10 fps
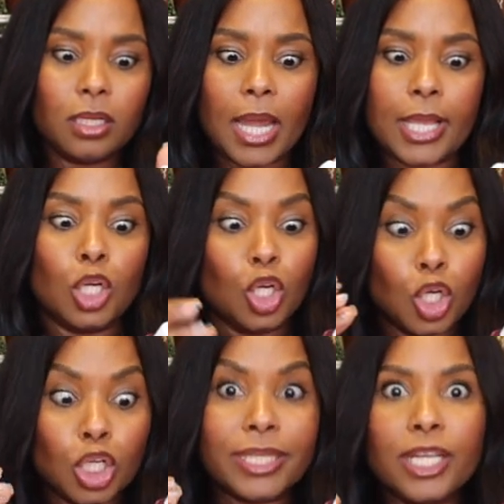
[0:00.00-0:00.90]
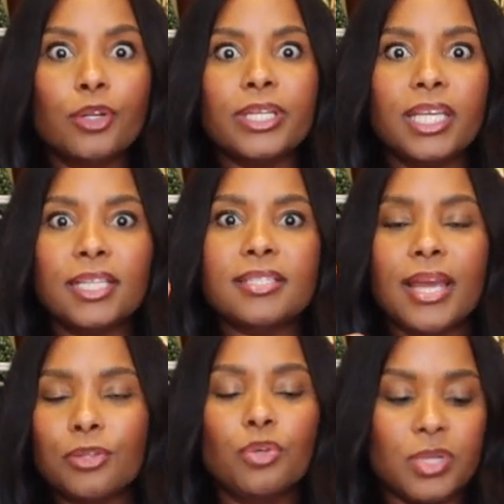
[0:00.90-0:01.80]
like good ingredients
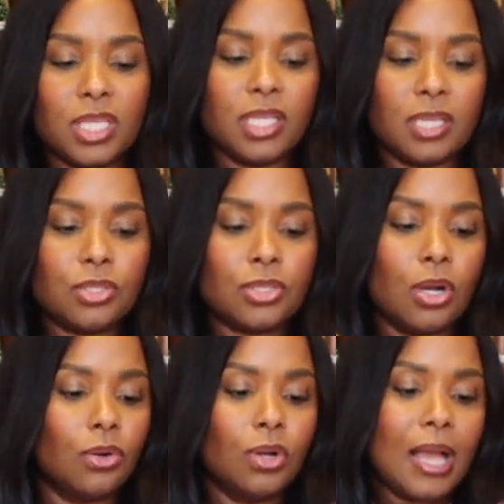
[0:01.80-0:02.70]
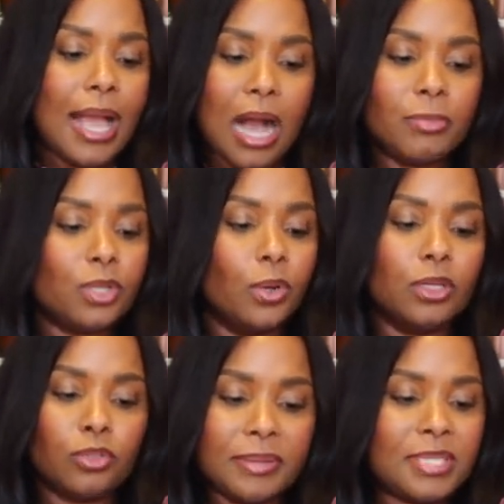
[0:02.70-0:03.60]
that you would need. So almond
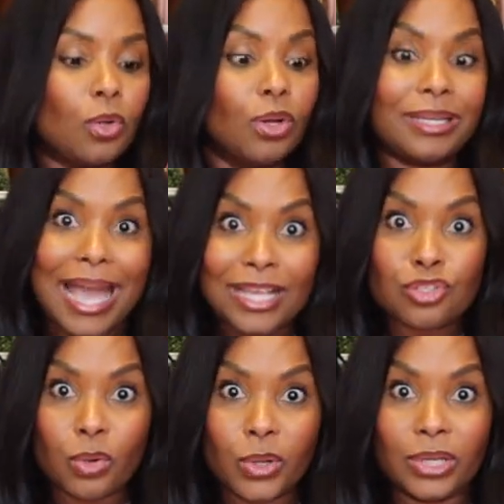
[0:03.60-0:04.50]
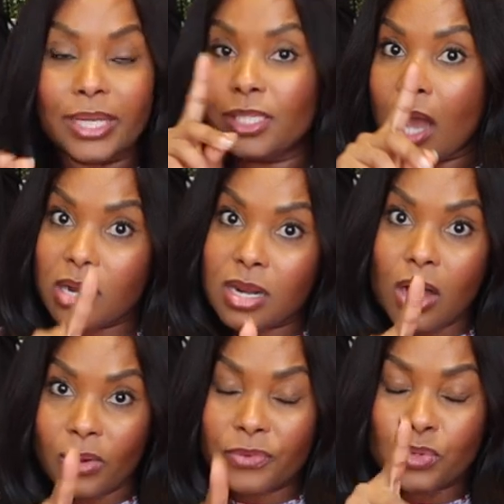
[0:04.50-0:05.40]
oil, grapeseed oil, castor oil. And y'all
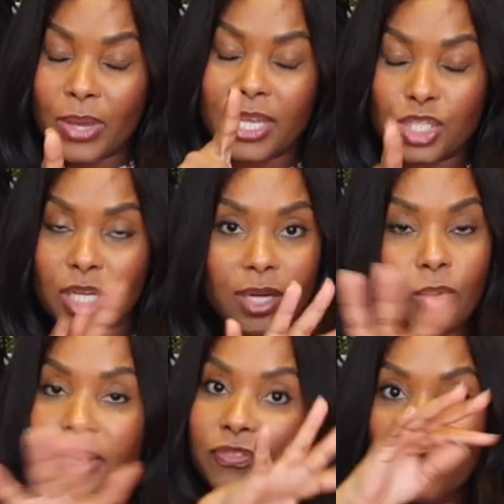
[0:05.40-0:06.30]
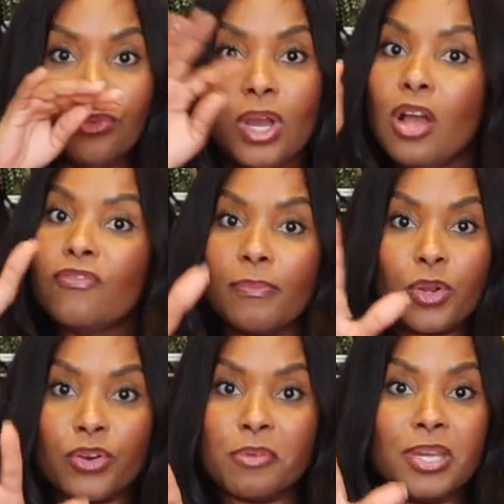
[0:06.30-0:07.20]
know, if you Haitian or if you from
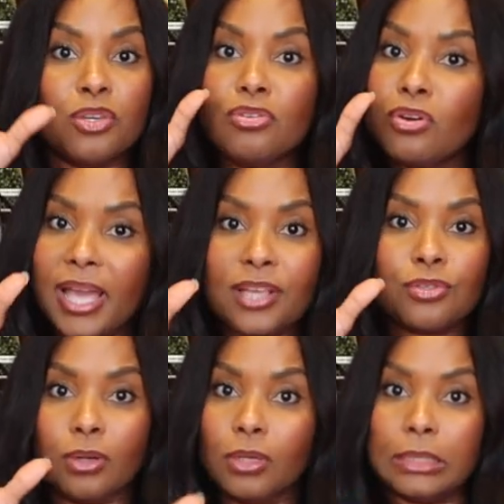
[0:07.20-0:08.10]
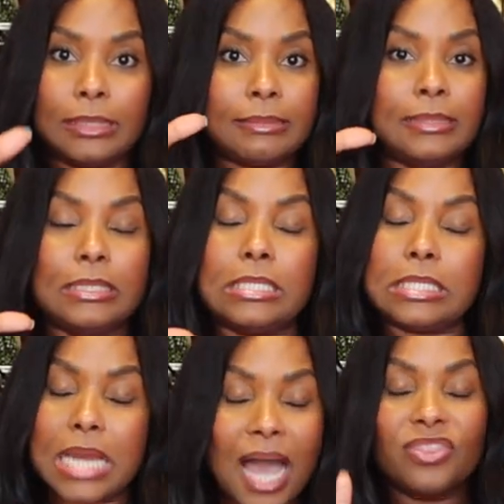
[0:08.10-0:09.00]
the Caribbean, you know castor oil is
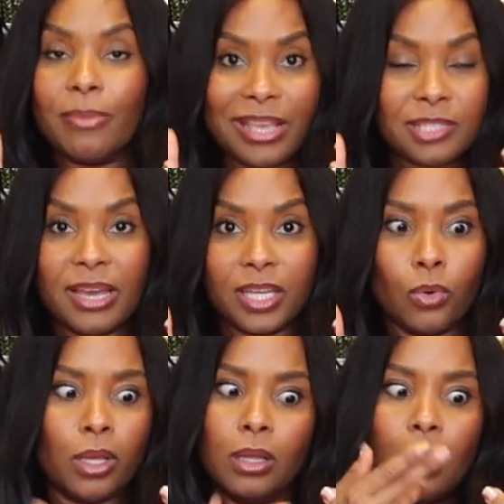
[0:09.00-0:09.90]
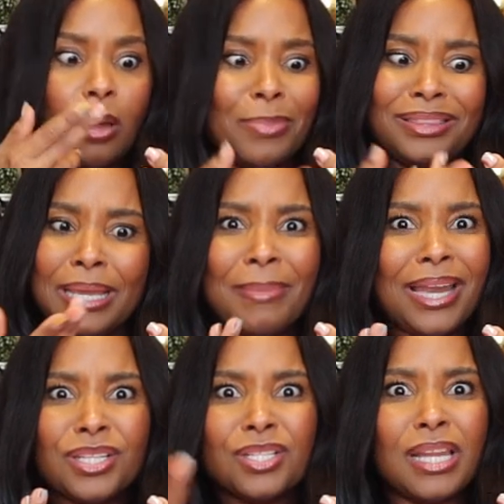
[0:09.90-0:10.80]
not the best smelling oil, but they
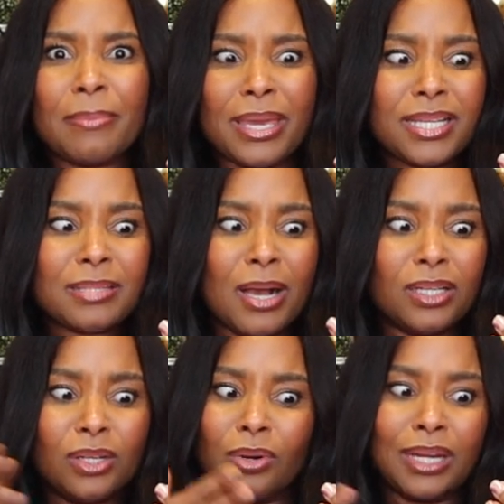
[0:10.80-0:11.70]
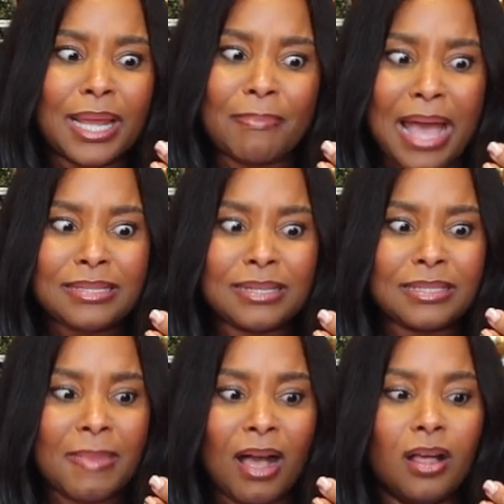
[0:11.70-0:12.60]
managed to like make it smell good or like mask the
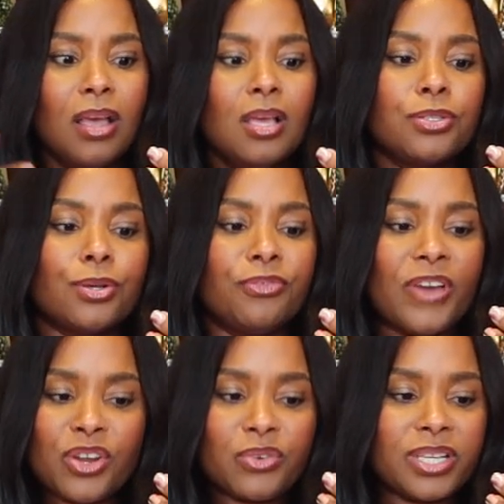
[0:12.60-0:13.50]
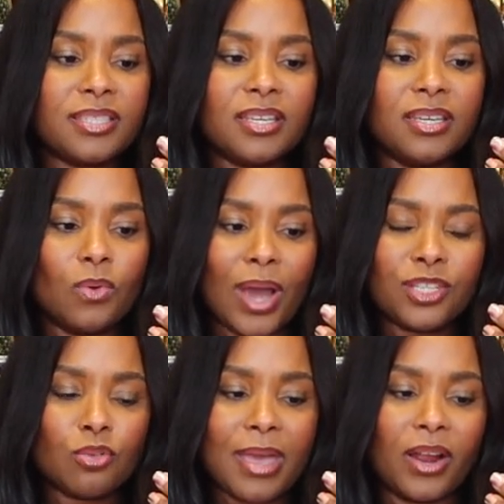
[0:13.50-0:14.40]
smell. So fenugreek seed,
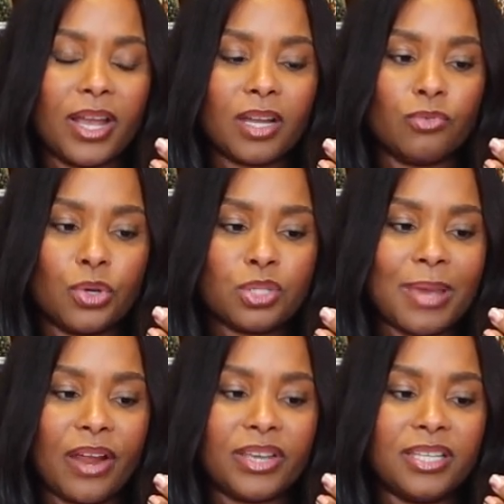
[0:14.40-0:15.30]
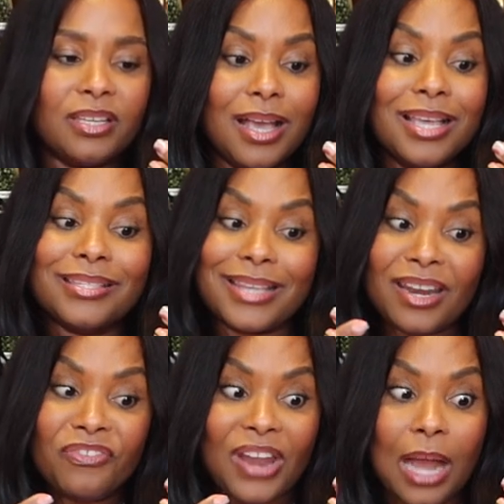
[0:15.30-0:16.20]
white turmeric, rosemary,
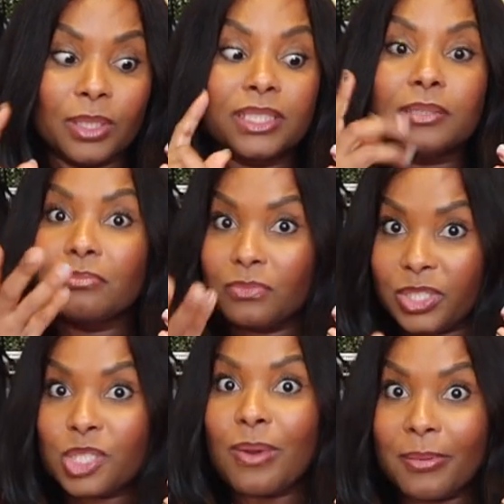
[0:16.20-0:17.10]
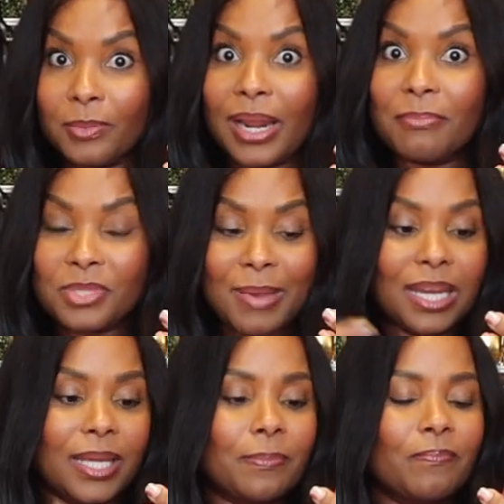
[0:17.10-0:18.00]
senna flowers, which is probably what I'm
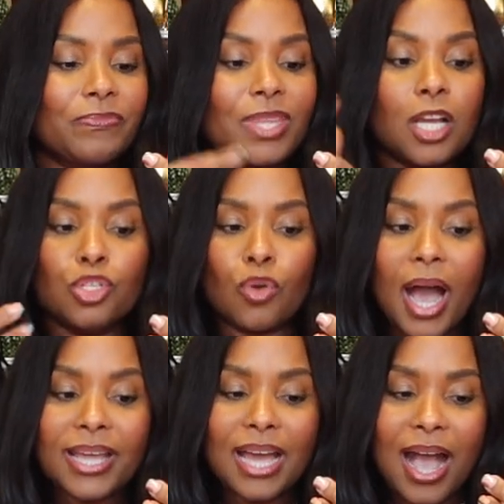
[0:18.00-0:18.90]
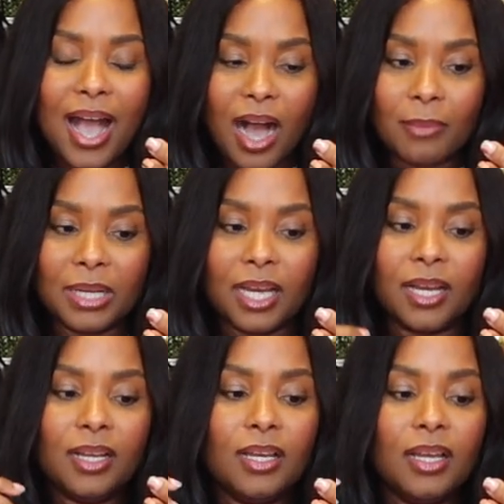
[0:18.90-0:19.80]
smelling, dried
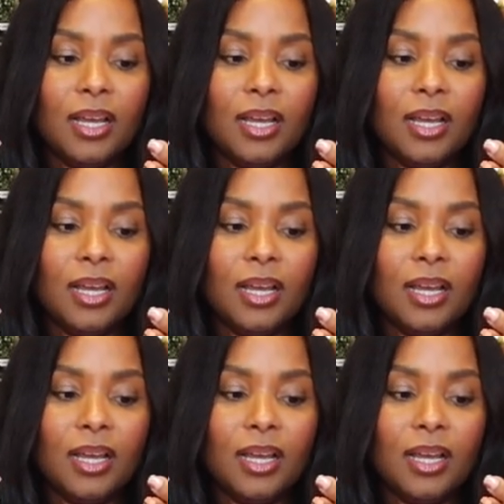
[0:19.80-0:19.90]
amla,